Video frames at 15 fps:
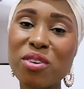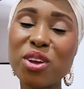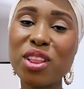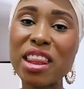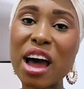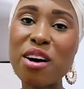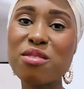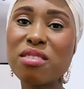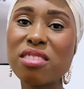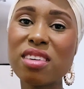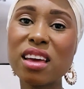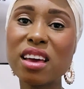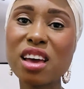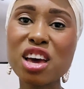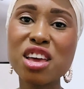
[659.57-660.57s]
Now you
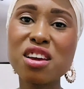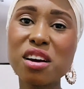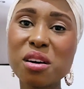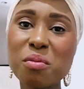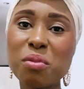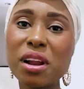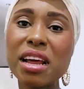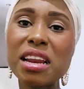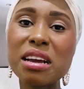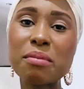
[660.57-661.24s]
think you're complaining